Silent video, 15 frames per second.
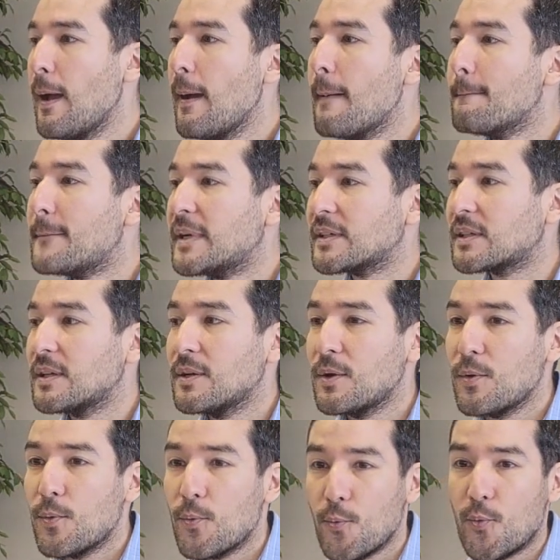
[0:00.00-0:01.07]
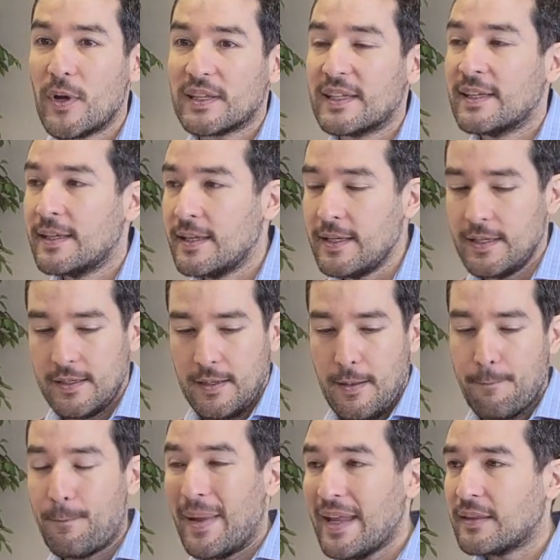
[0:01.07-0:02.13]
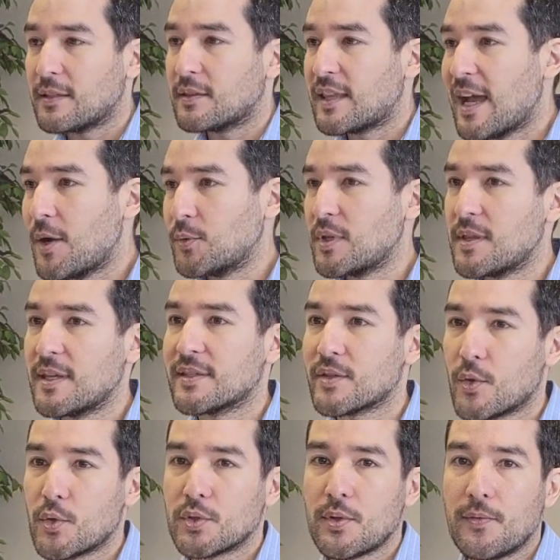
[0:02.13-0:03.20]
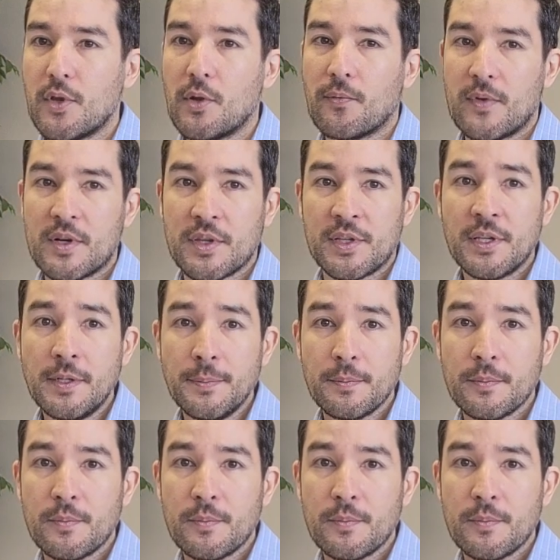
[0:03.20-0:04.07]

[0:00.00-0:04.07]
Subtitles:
But what he penned down in the Sorrows of Young Werther